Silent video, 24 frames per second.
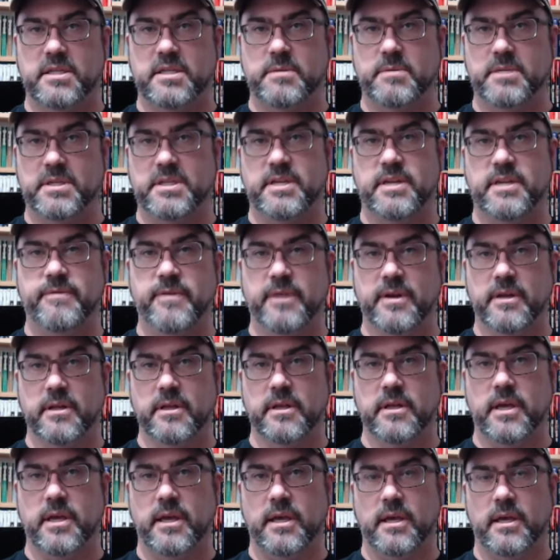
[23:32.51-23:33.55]

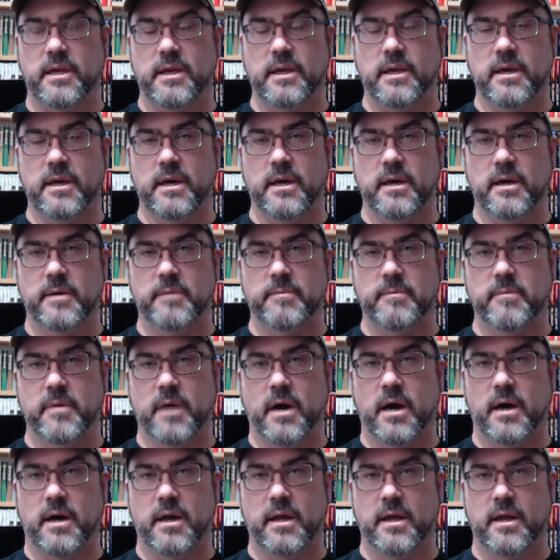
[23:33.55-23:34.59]
specifically
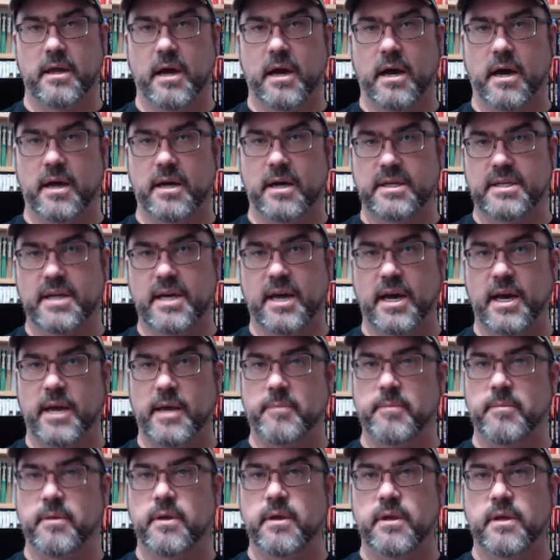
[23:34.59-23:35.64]
on
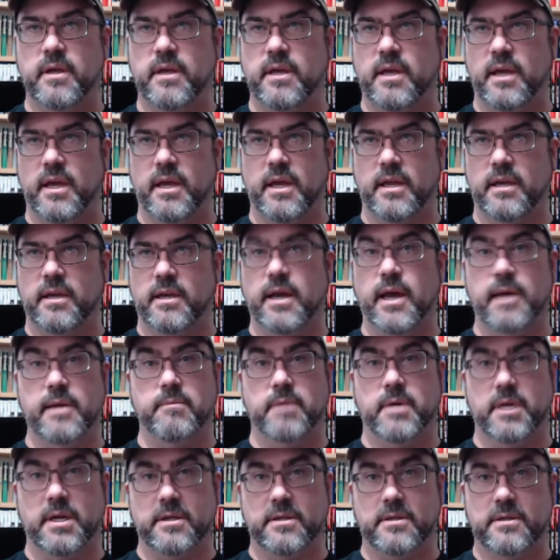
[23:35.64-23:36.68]
time in
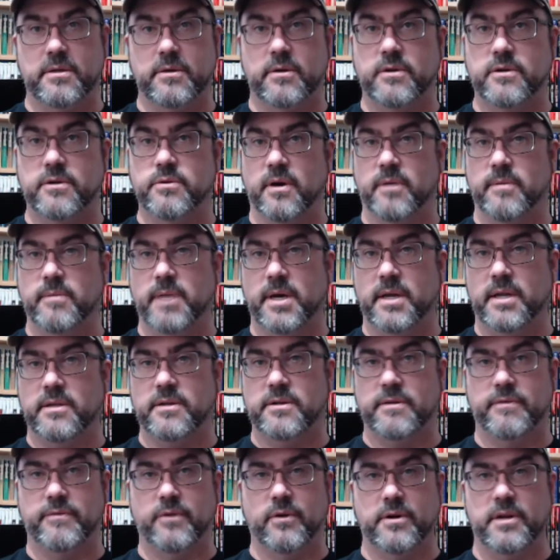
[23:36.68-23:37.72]
9 months or 12
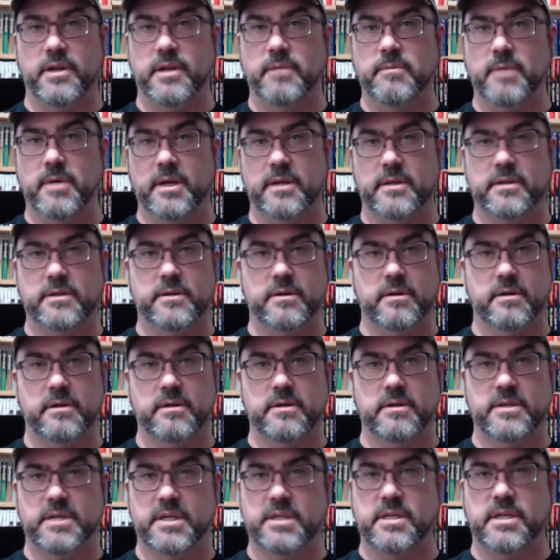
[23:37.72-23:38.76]
months or 14 months
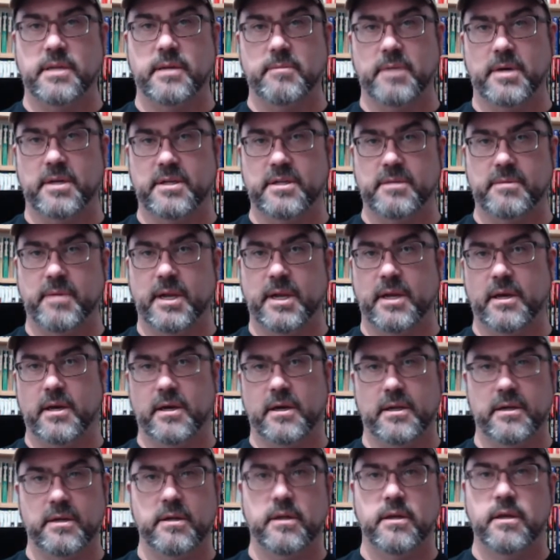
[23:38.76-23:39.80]
or 16 months,
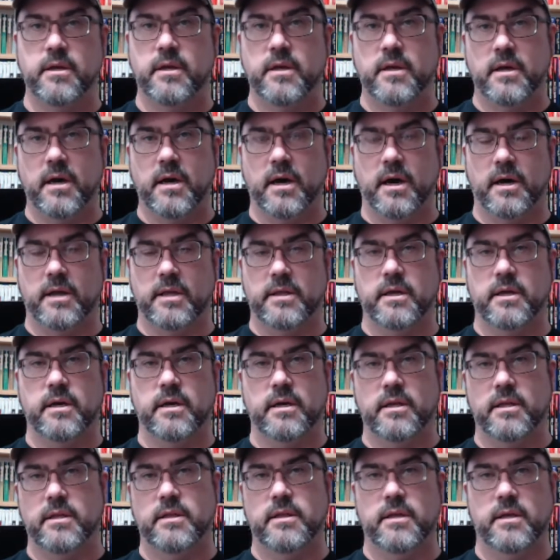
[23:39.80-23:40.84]
depending on
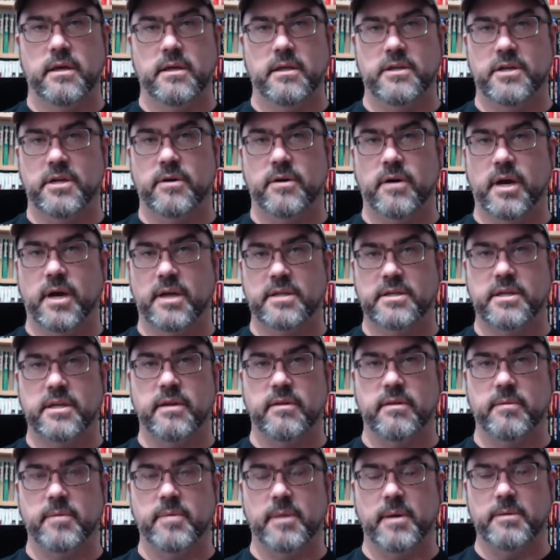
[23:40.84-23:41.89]
the
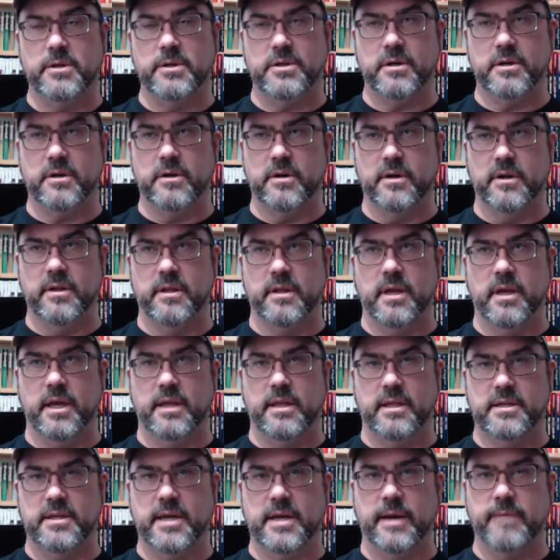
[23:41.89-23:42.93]
generosity of the publisher
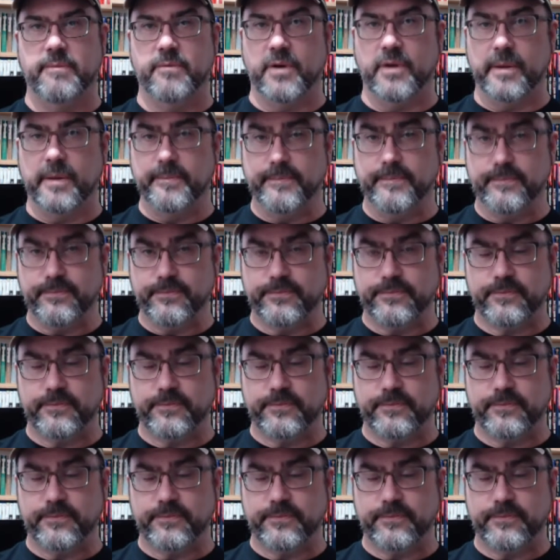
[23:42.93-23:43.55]
and the time frame.